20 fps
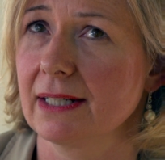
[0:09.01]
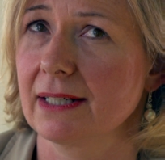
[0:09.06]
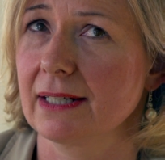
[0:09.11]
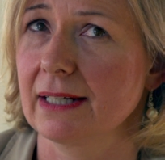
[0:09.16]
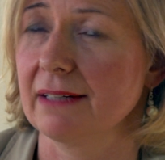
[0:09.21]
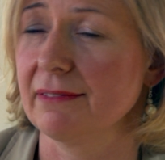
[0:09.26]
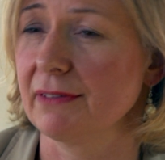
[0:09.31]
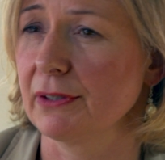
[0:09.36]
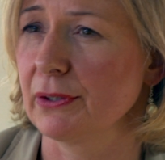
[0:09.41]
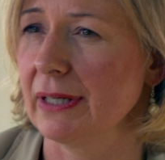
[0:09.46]

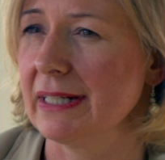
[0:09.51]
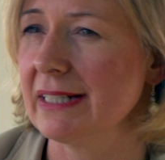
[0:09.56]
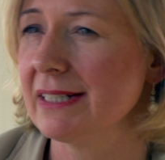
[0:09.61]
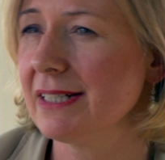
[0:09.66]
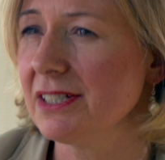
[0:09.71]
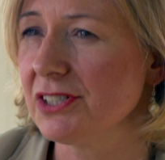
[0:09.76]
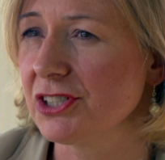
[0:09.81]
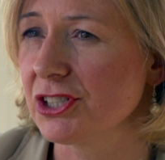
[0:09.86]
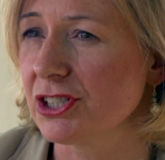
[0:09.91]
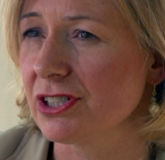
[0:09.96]
kind of a great
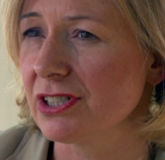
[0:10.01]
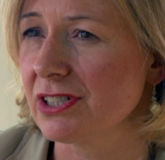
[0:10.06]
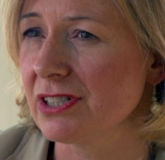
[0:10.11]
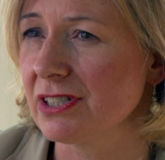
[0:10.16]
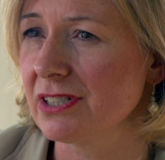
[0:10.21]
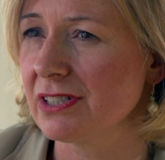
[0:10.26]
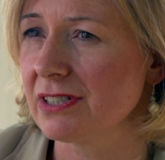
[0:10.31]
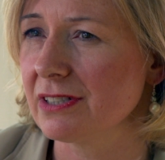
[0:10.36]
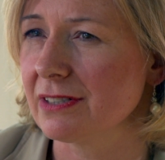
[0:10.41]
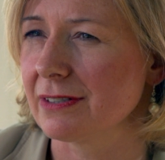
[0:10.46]
teacher,
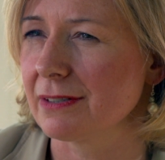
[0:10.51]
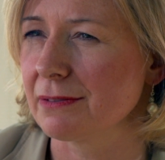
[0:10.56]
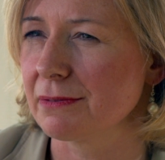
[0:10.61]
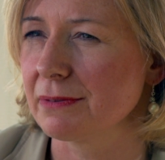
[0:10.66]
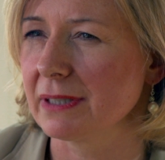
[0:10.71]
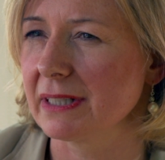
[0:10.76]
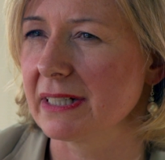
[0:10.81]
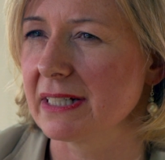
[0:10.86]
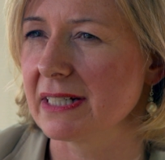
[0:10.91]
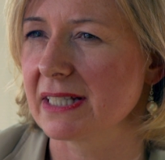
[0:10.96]
or a
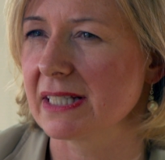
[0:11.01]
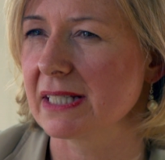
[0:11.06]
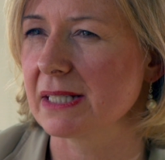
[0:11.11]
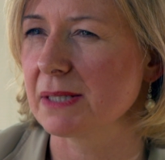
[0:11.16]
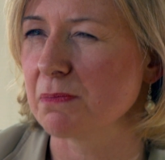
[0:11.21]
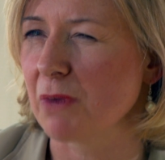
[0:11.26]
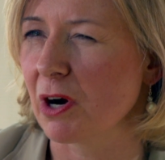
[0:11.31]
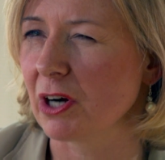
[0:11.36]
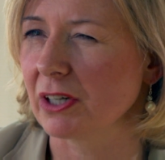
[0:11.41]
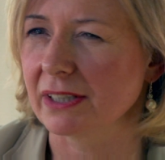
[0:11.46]
really
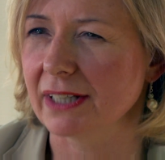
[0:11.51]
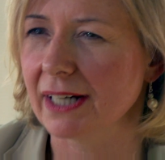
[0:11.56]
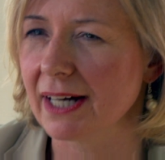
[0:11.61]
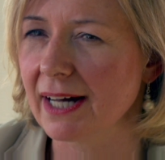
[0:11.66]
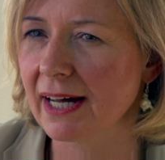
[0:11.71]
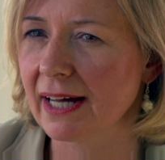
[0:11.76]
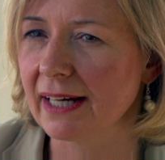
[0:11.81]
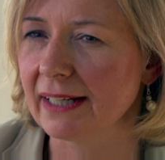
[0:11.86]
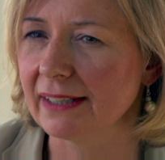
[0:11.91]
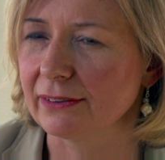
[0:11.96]
smart
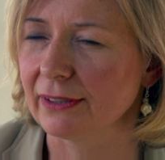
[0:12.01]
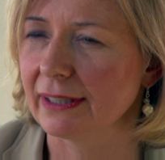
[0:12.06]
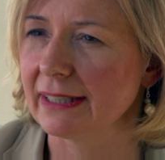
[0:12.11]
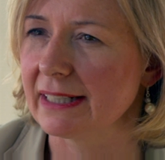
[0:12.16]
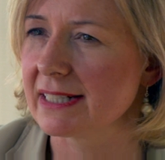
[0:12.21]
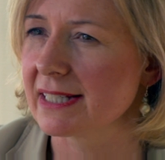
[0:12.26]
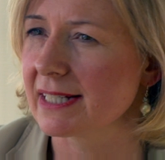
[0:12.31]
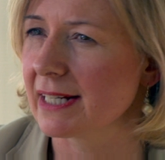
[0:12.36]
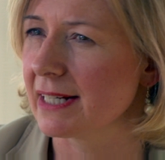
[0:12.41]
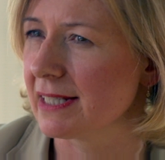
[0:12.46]
guy, great
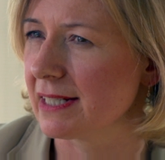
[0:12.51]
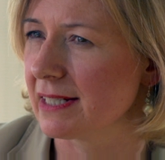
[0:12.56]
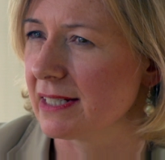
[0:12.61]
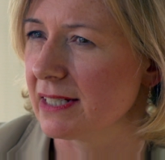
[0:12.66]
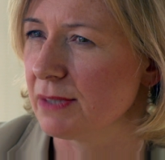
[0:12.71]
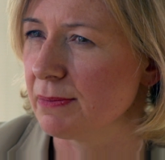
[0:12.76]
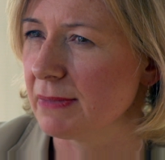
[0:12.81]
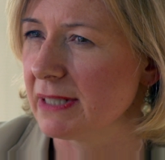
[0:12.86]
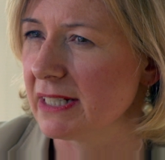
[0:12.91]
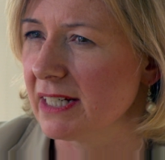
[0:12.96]
insights into
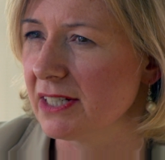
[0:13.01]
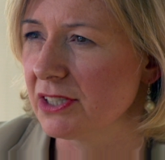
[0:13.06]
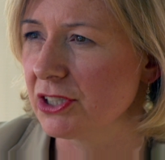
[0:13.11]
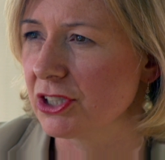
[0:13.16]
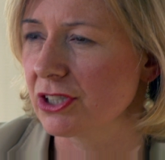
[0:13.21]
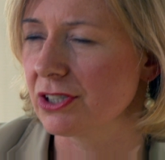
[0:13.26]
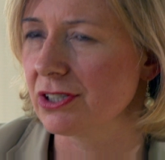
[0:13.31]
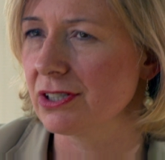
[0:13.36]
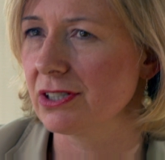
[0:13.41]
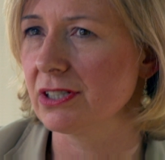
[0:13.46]
human
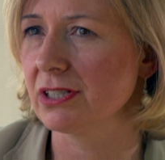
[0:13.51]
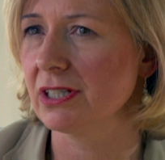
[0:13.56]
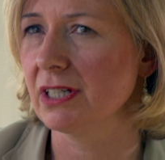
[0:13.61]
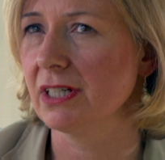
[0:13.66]
nature.